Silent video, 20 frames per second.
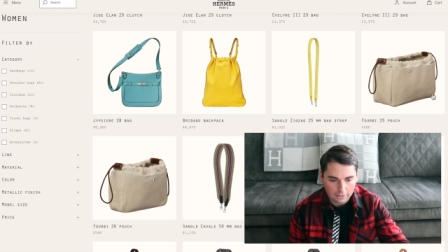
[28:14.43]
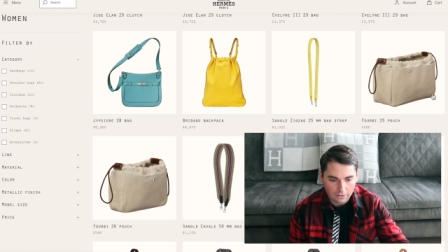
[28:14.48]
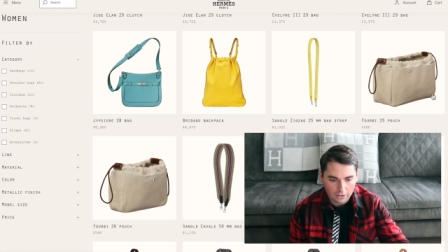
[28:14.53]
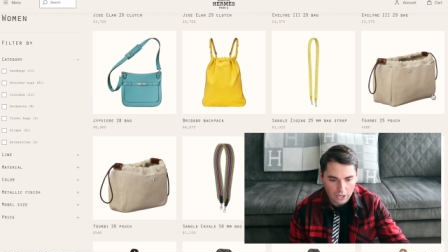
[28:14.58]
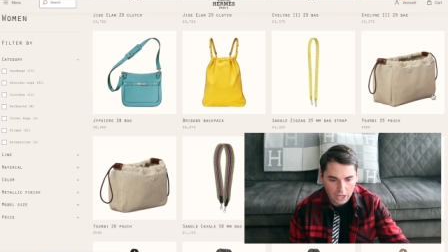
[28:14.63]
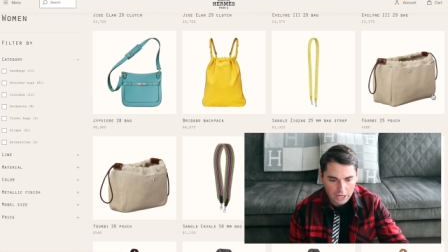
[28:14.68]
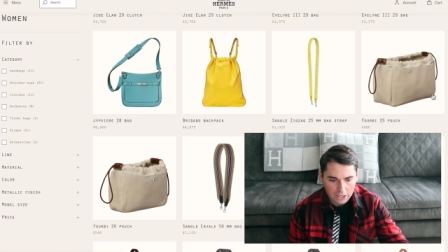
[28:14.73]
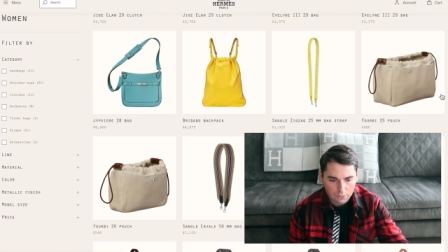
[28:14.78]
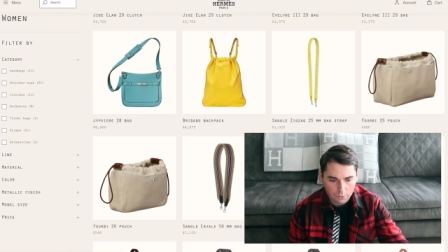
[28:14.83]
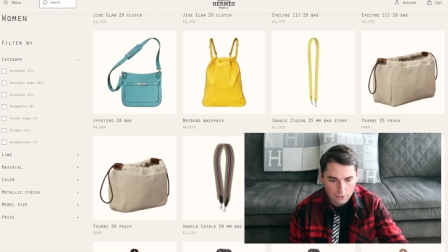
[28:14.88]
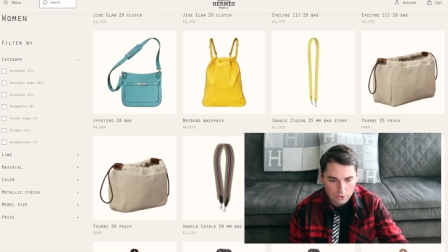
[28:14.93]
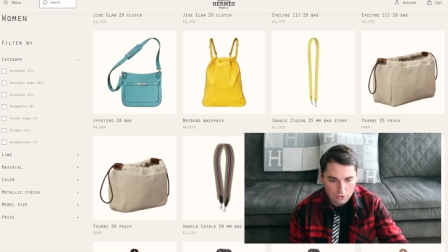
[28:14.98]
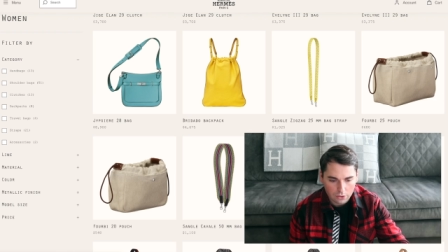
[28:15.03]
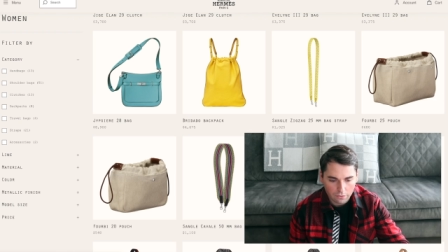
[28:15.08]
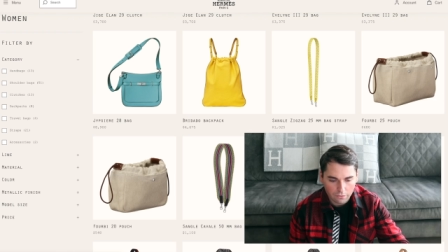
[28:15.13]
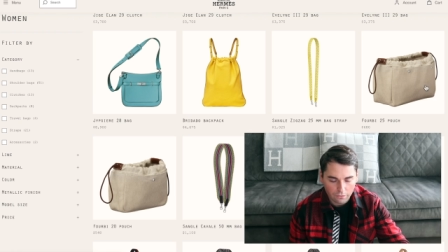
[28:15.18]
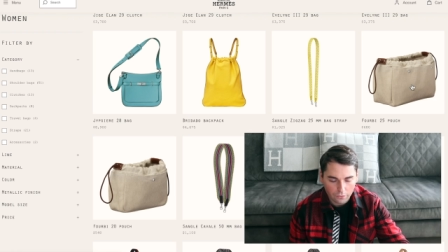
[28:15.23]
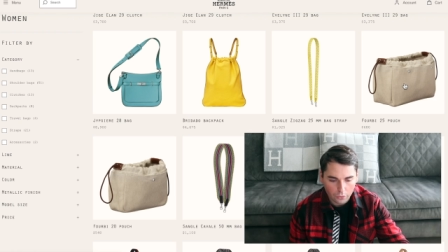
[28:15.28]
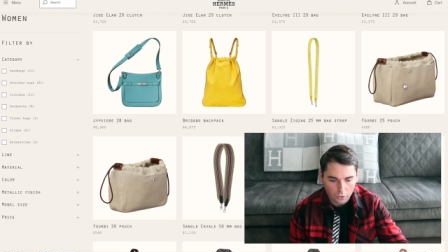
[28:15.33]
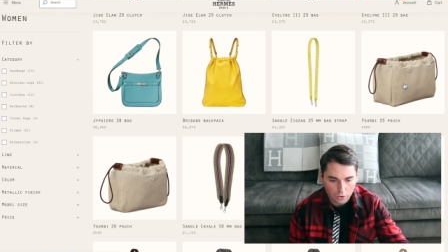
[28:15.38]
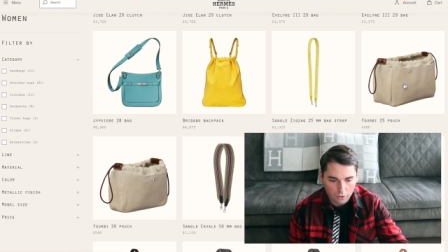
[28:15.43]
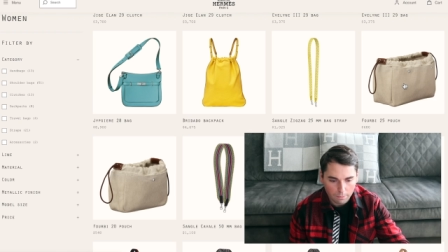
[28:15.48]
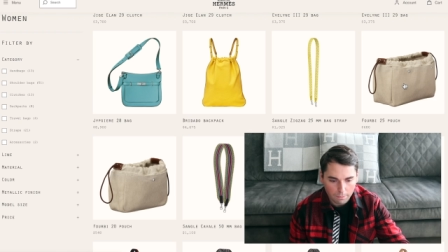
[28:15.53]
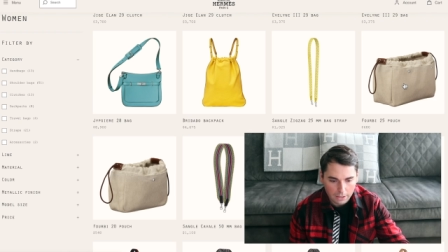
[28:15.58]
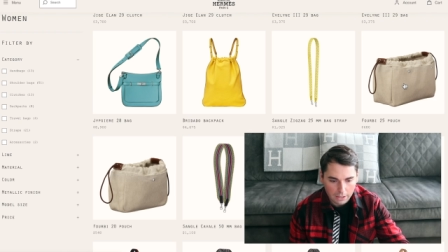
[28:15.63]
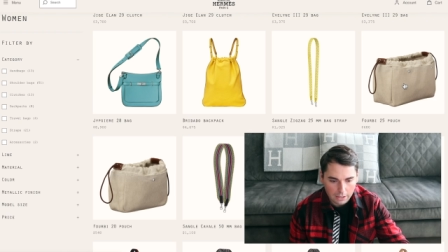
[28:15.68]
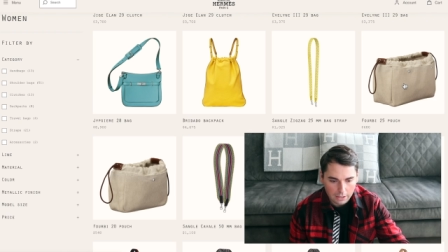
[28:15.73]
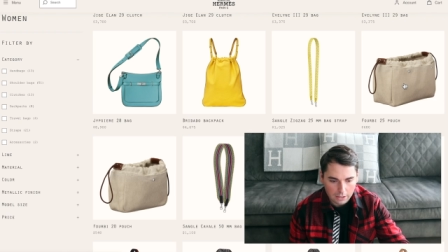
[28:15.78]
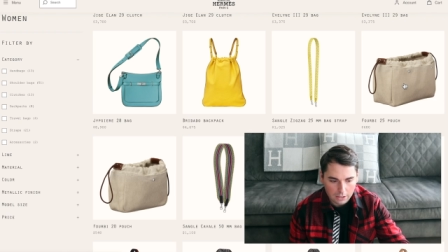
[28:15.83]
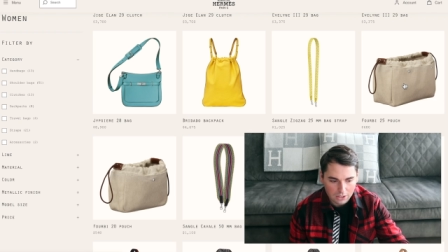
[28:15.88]
The next one is the
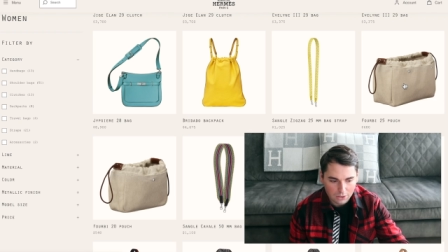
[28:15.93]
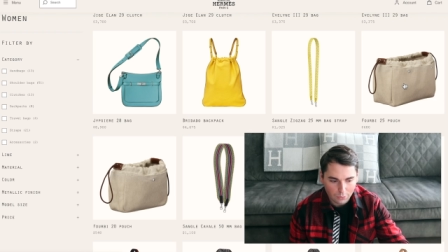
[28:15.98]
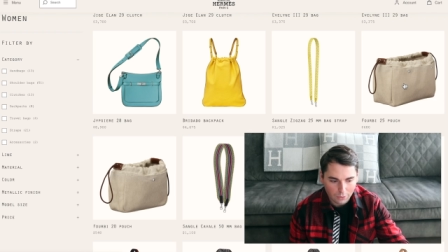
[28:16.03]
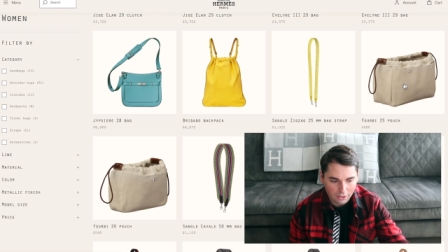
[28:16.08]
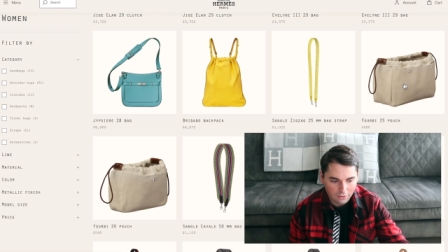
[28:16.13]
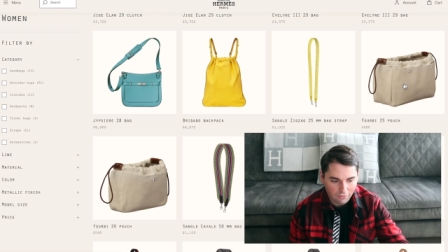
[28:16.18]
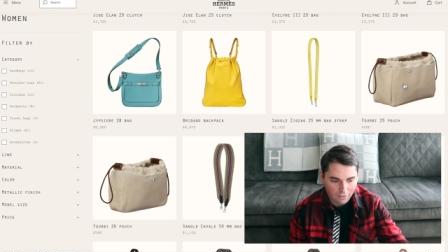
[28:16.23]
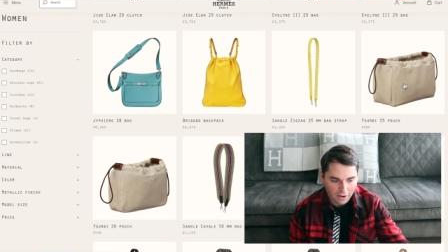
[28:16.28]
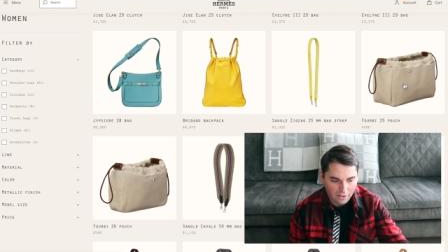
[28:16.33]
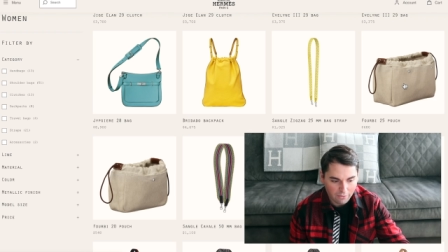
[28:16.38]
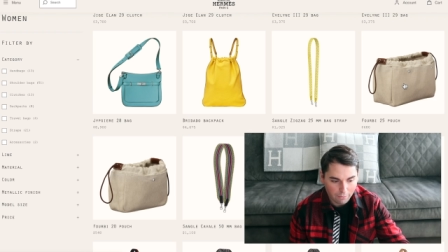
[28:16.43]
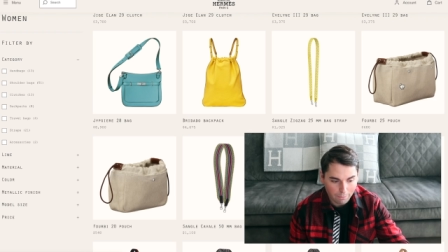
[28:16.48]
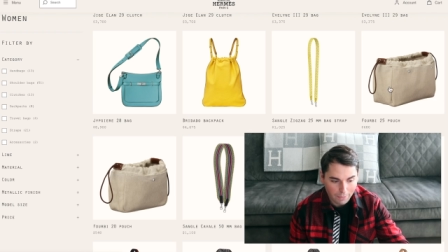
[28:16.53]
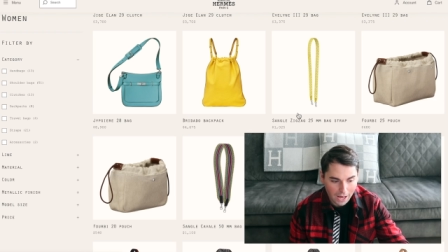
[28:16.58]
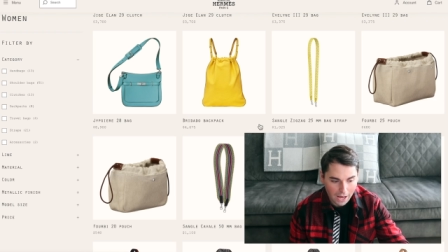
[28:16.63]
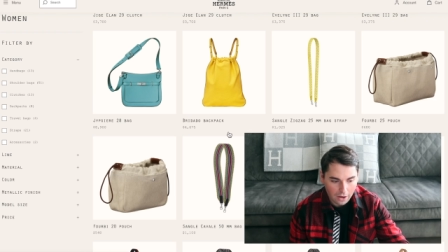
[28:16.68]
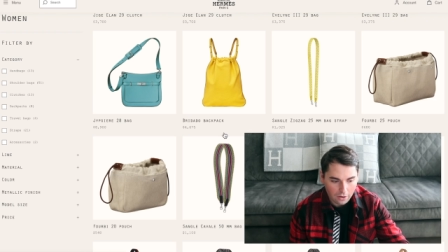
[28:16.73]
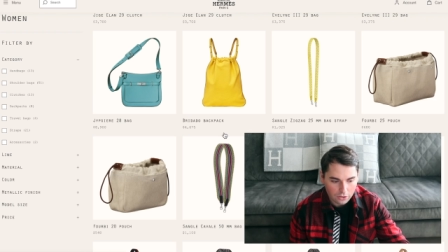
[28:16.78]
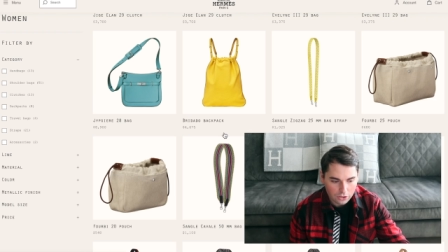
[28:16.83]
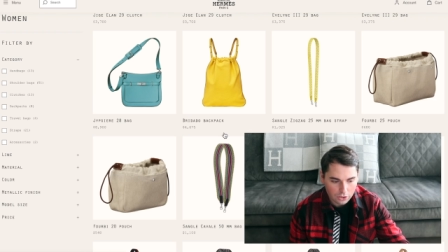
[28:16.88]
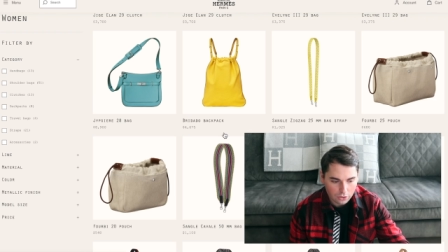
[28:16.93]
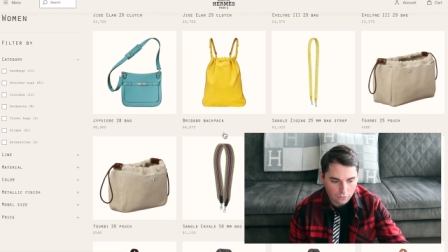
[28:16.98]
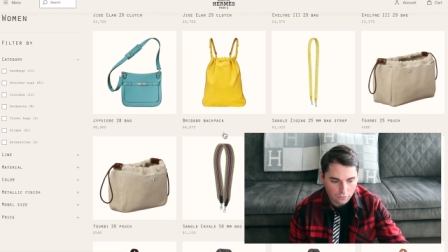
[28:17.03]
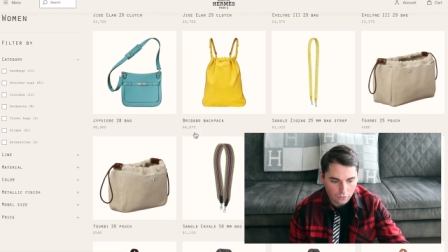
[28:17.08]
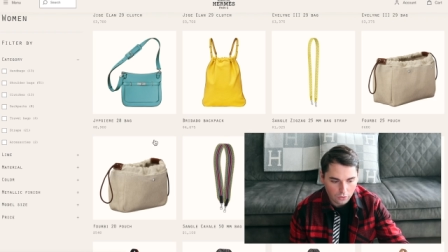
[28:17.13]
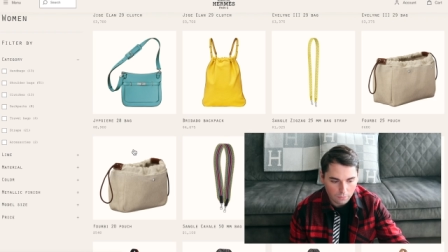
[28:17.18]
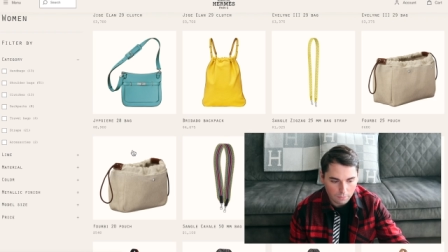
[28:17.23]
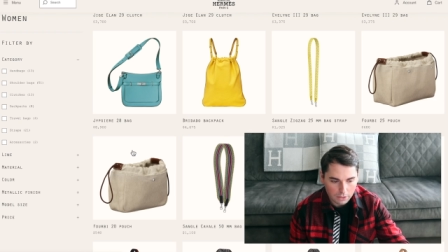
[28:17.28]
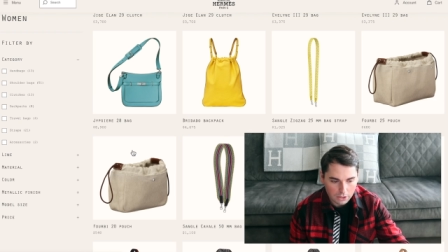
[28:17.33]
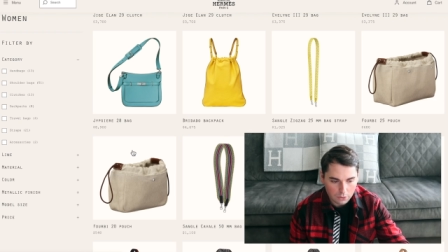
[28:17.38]
Furby 25 pouch and the
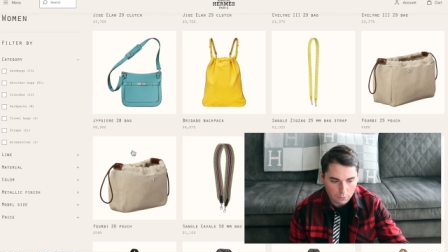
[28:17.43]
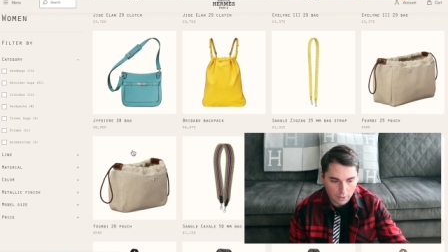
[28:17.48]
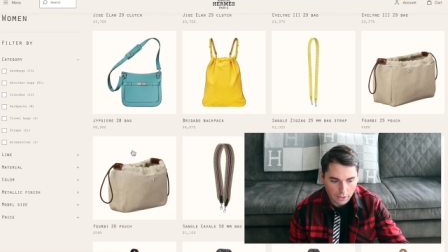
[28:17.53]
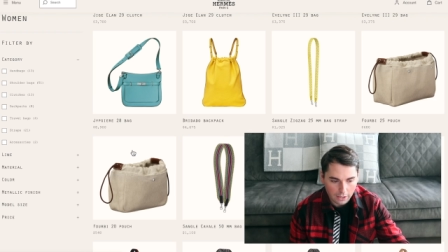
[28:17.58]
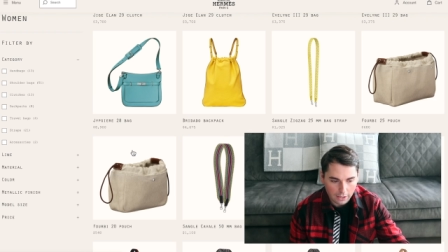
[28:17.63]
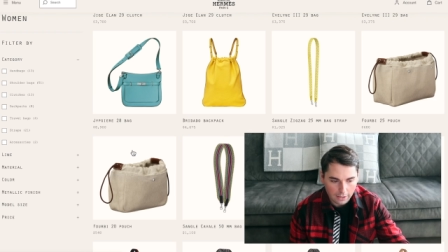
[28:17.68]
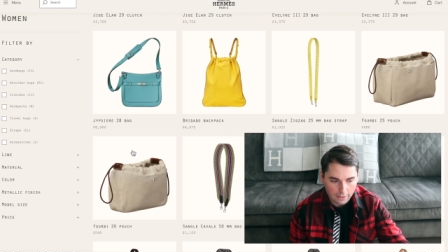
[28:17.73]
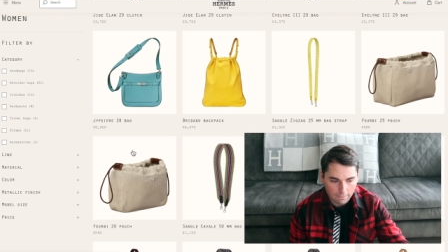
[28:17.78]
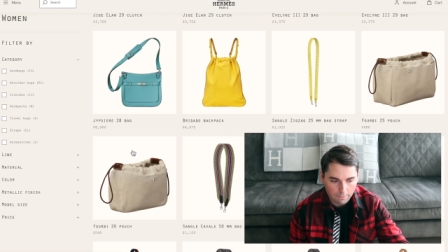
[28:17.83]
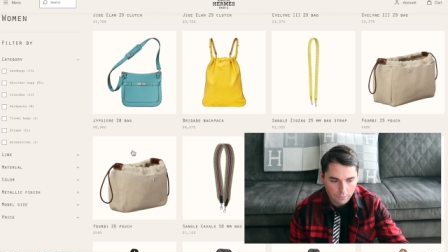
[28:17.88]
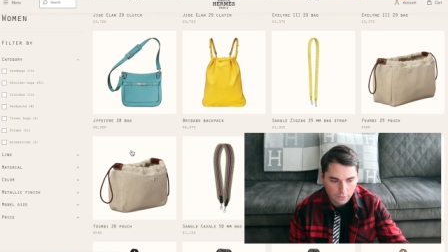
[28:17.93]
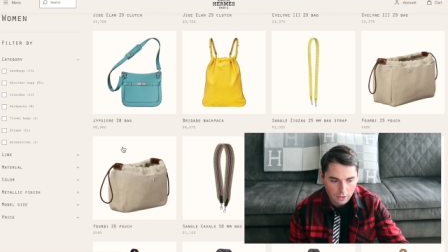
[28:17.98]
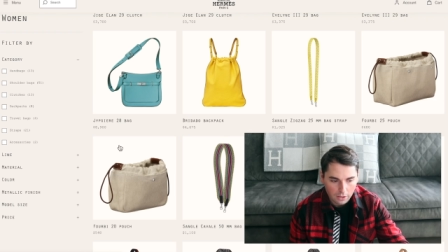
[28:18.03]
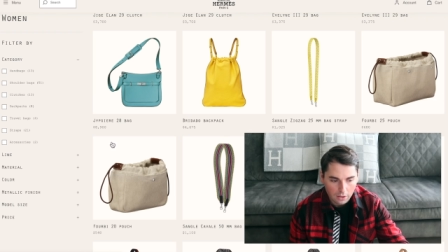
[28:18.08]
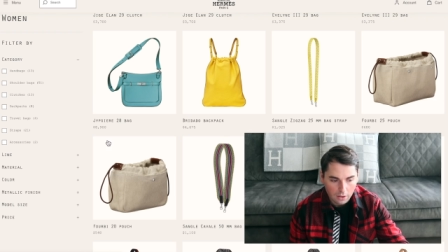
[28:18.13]
Furby 20.